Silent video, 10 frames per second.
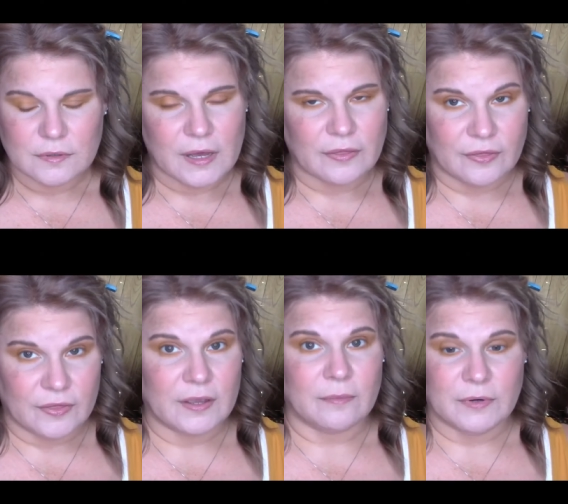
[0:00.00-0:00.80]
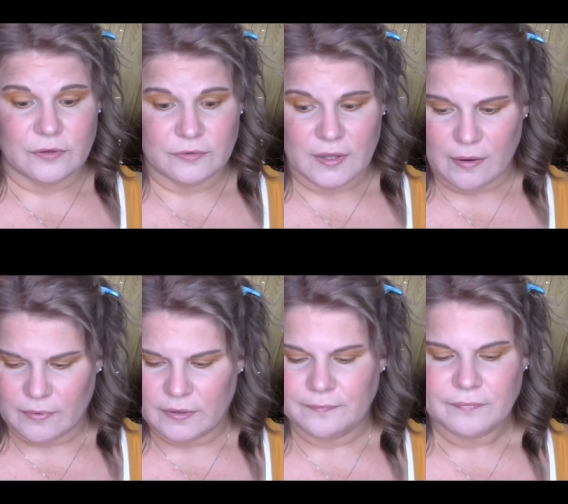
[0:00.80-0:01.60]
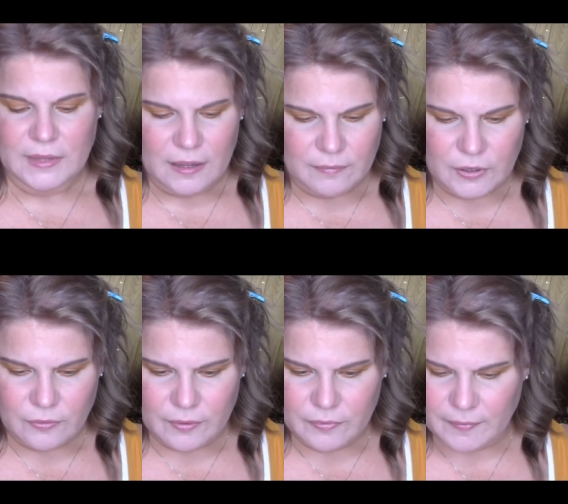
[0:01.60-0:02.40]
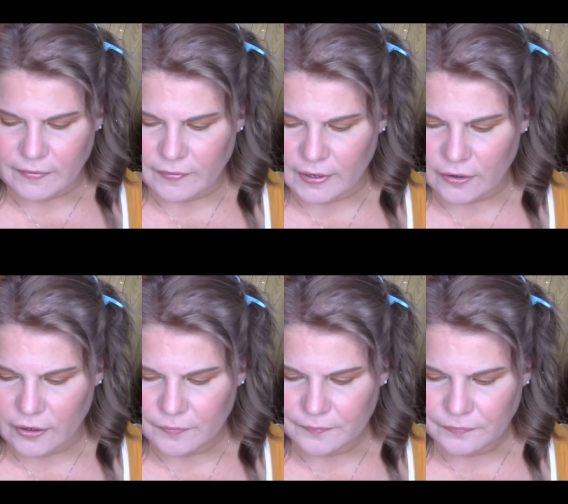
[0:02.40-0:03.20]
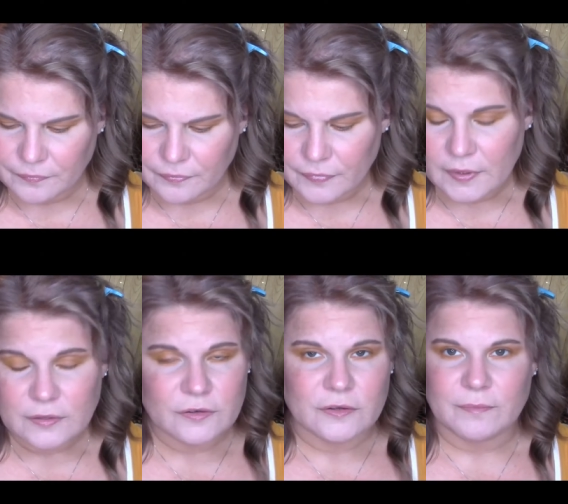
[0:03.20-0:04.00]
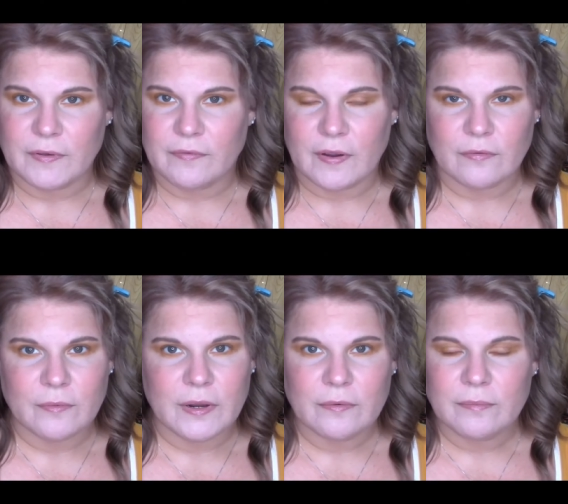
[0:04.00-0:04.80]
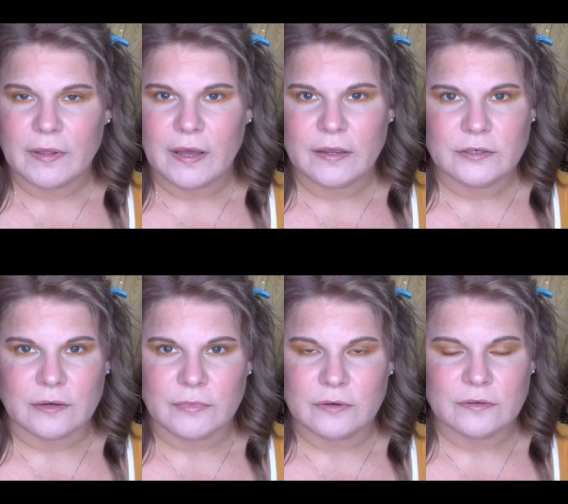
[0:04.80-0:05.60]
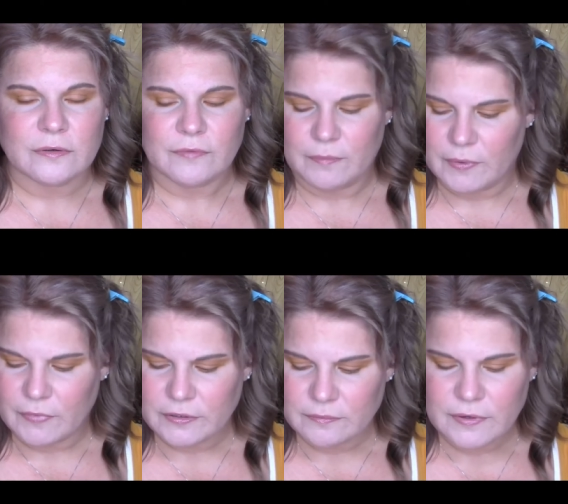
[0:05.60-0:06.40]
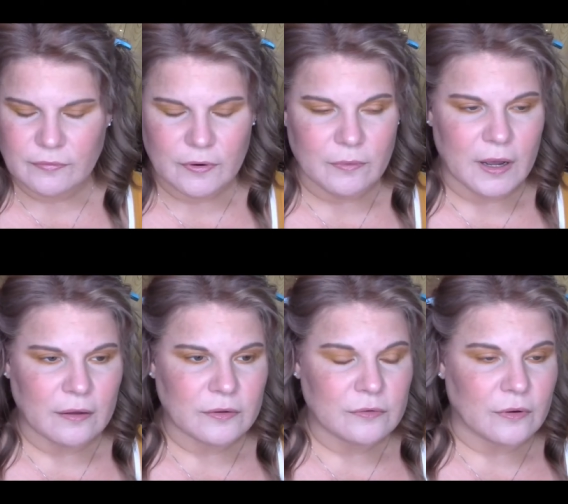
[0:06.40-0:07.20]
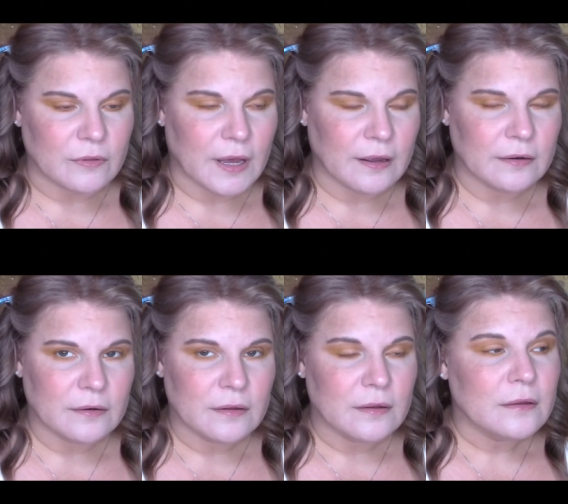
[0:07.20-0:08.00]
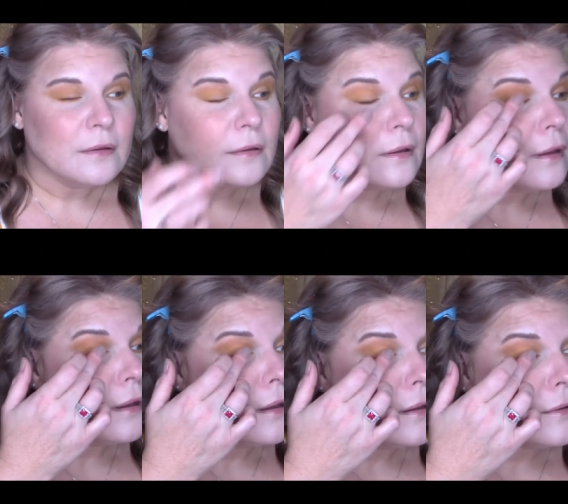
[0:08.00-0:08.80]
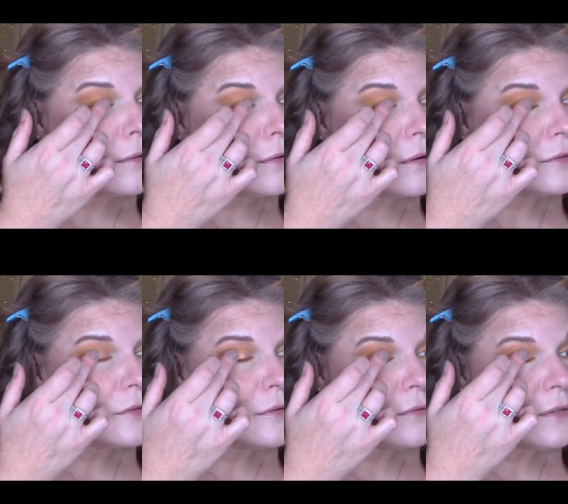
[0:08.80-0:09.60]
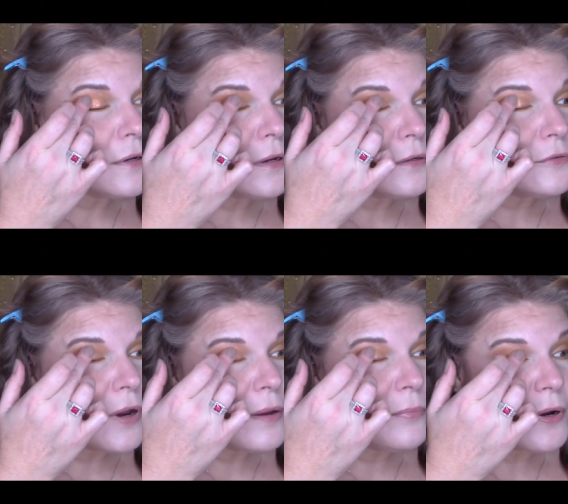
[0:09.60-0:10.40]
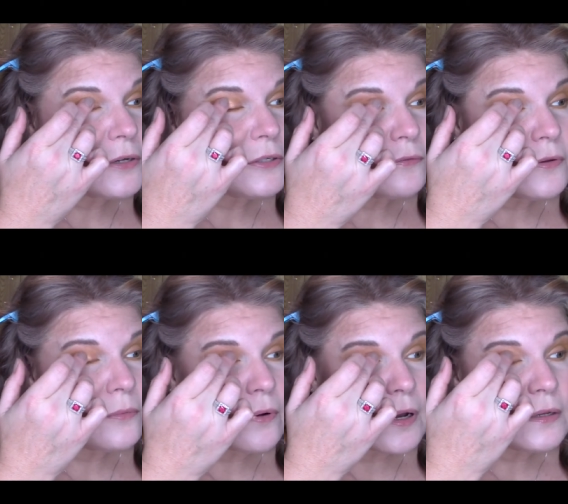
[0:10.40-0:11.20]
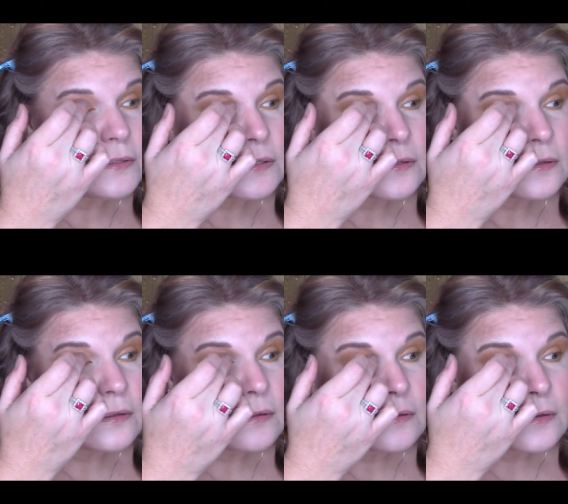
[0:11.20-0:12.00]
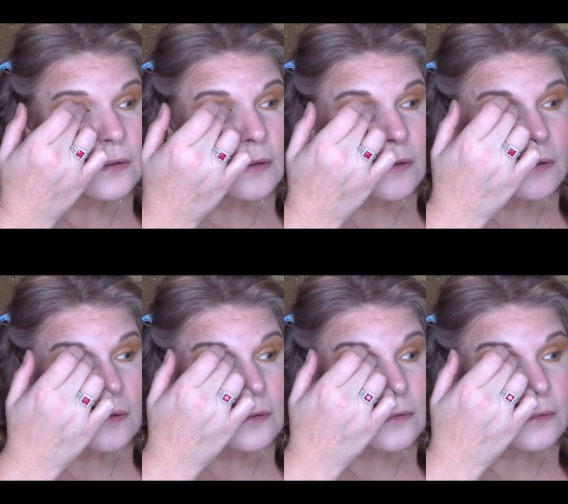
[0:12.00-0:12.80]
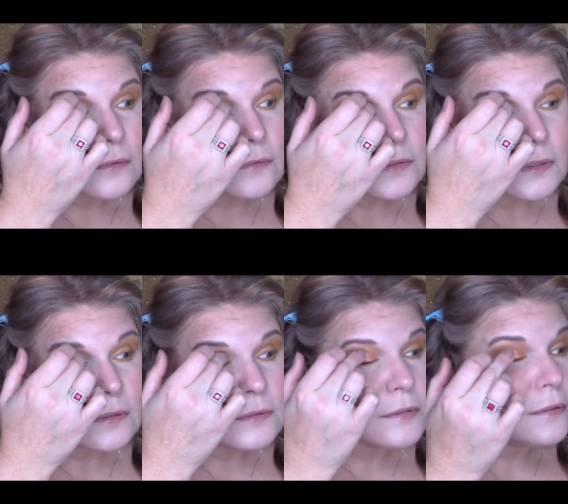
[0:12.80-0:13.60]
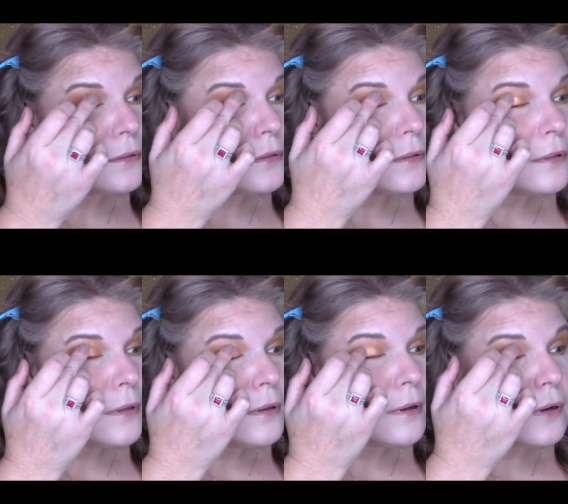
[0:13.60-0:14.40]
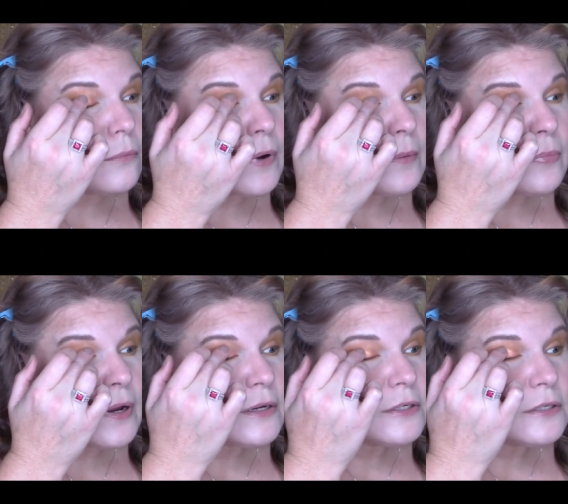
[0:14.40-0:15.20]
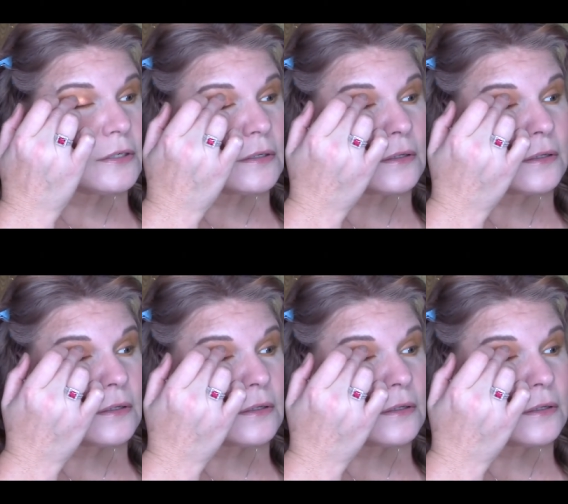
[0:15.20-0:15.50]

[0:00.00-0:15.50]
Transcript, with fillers: I think I'm going to use that one. I'm going to go in with my finger. It's just my favorite way to apply shimmers. If you've been watching me for a while, you know that. You can also use it on a dry brush if you want. You can use it on a wet brush.